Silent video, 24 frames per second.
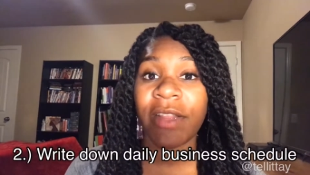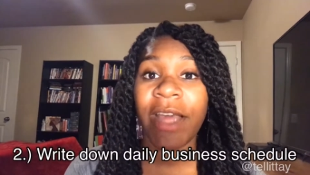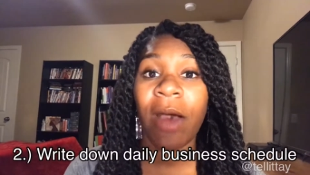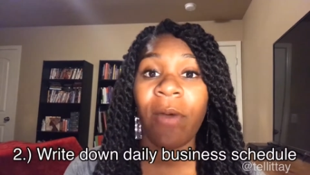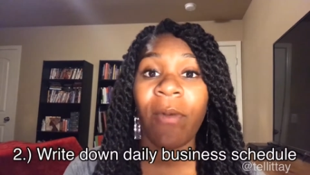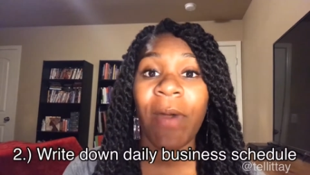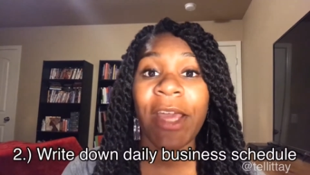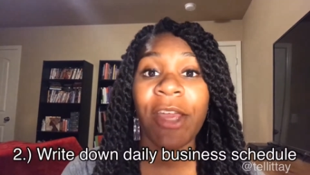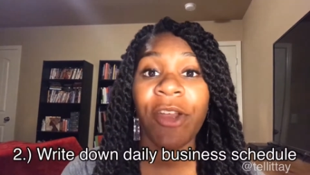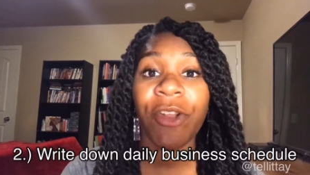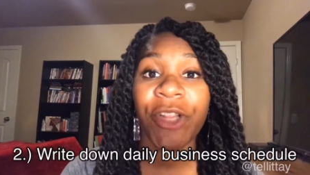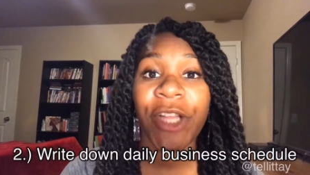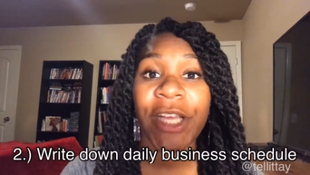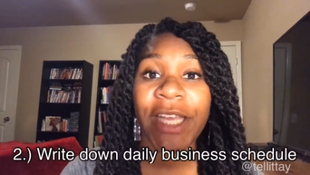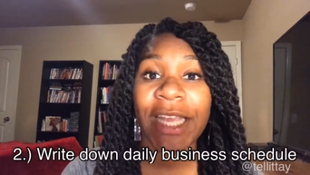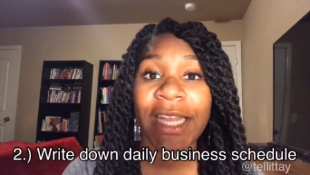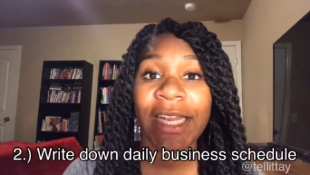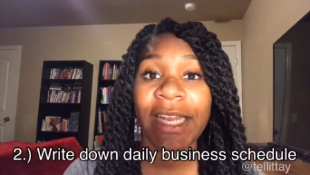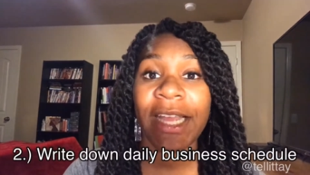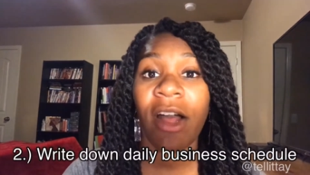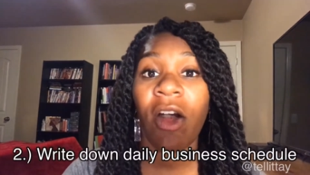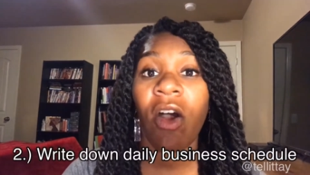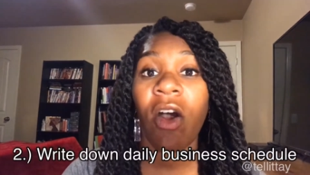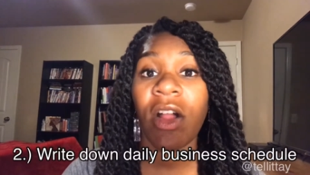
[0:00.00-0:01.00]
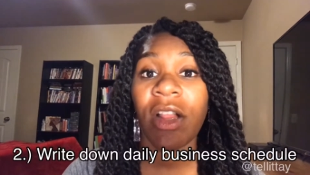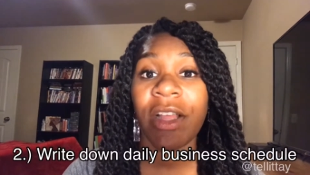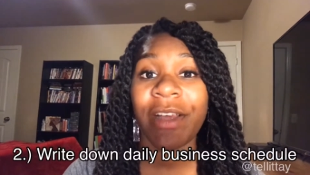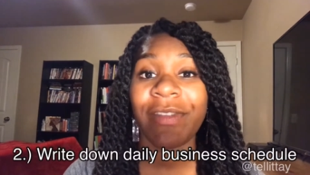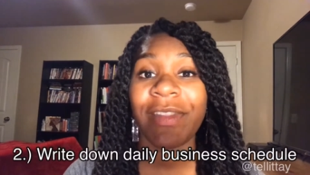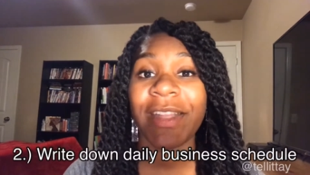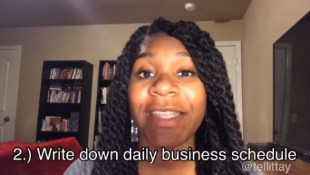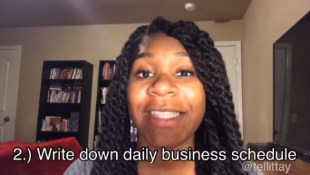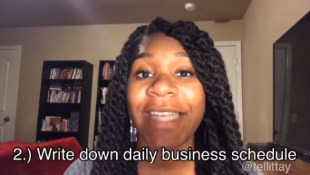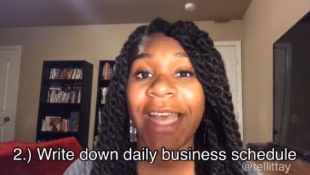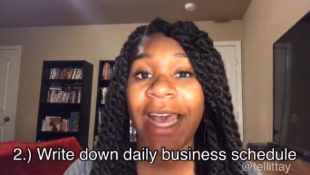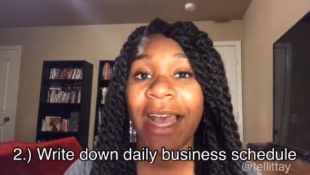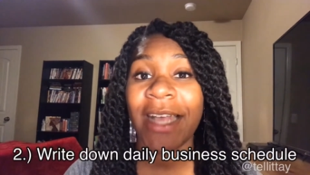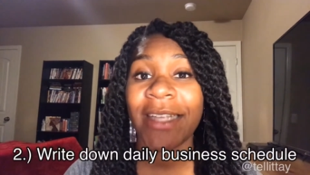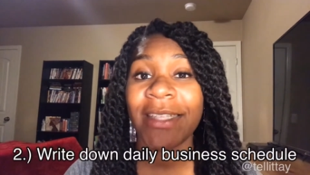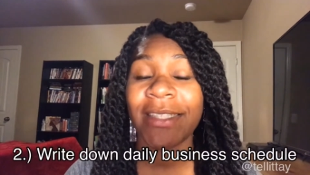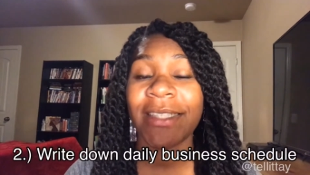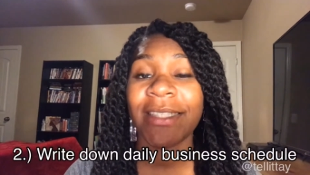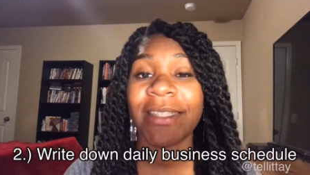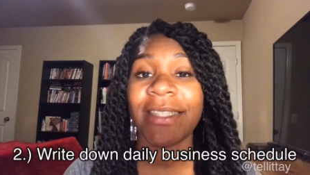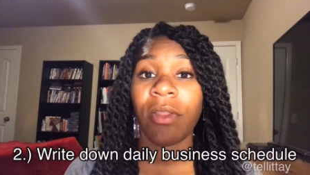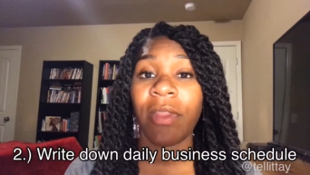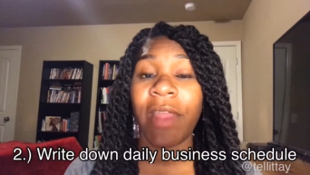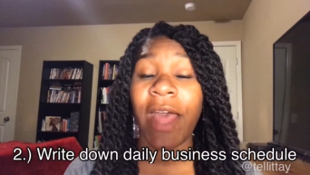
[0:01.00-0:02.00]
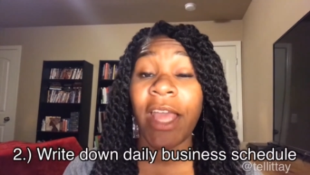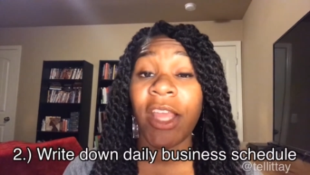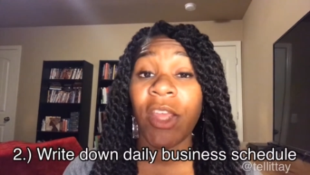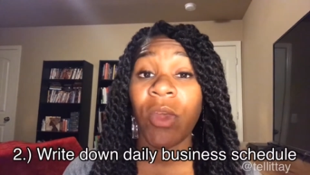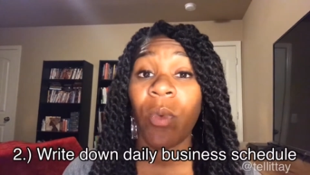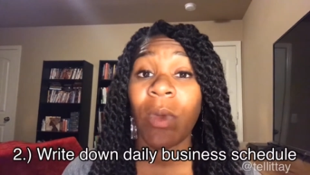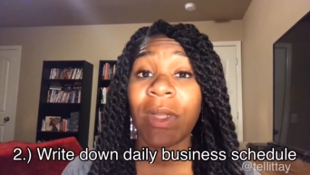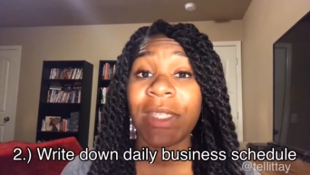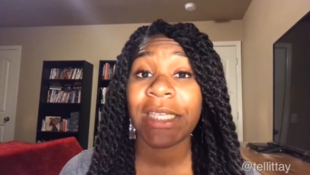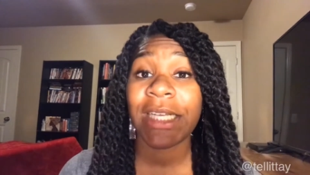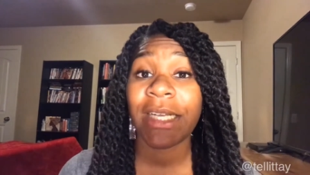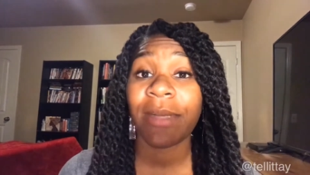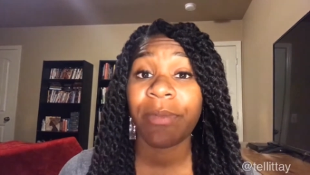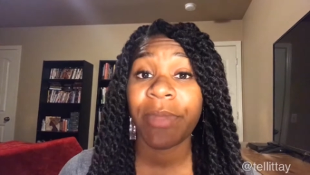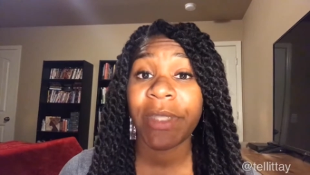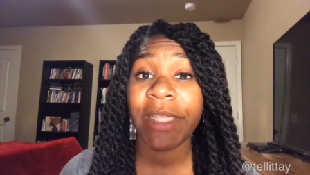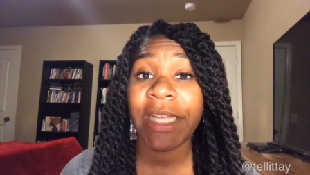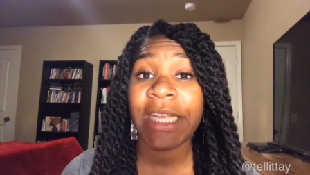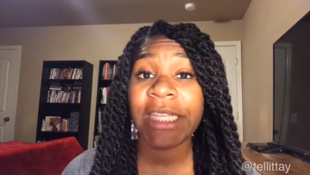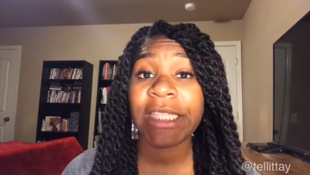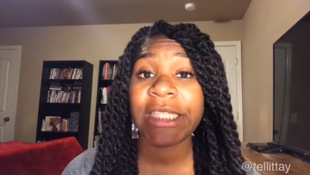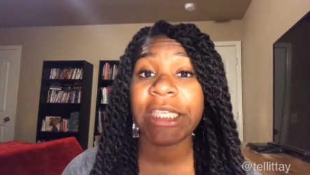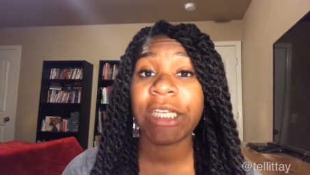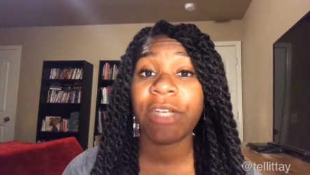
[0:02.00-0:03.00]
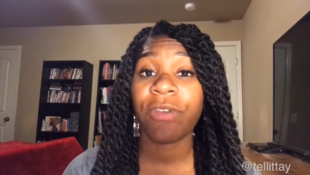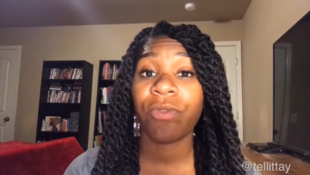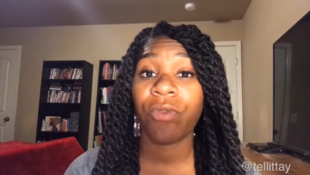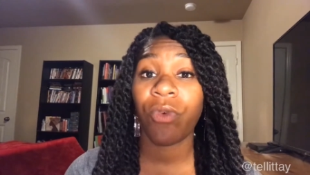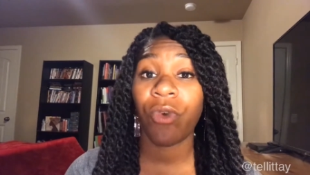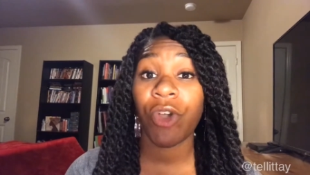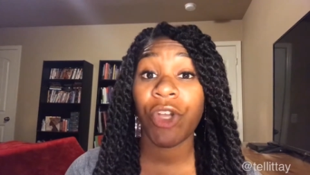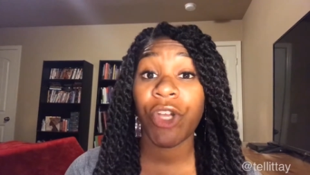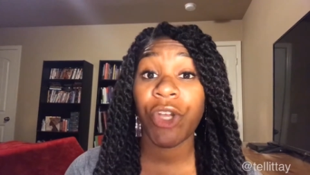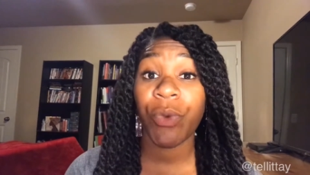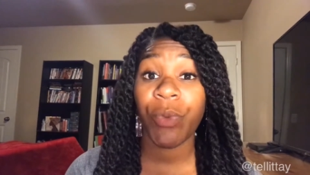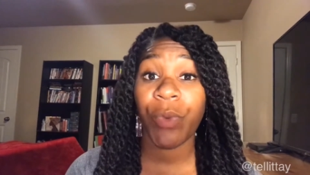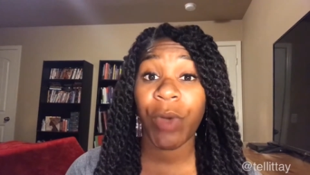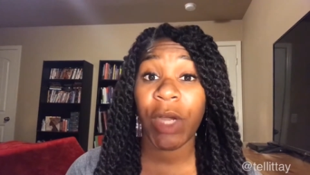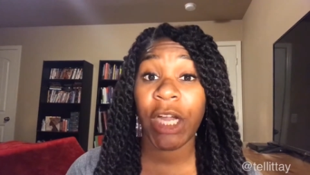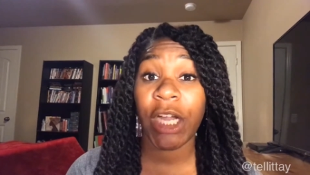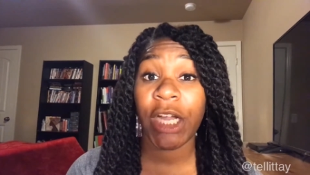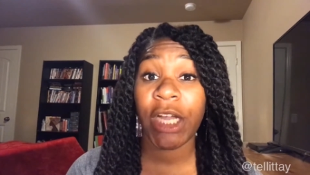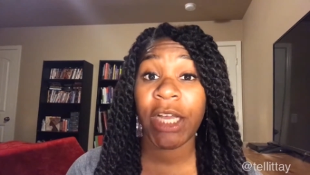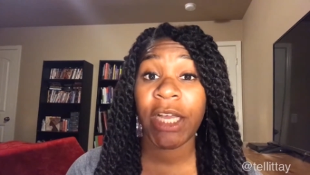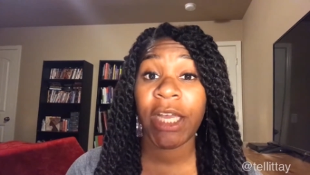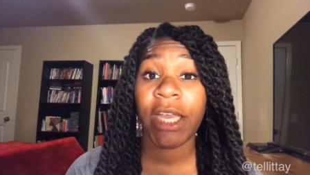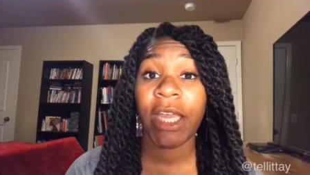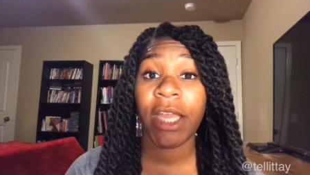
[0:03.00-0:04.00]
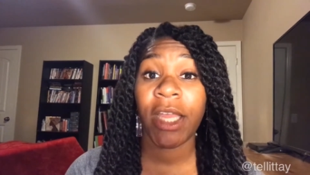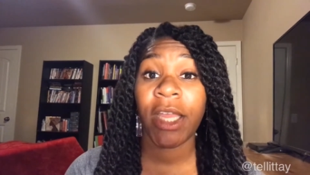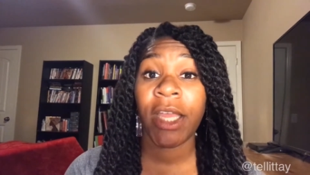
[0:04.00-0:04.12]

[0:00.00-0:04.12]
That way you're looking at all of the tasks that you want to complete for your work.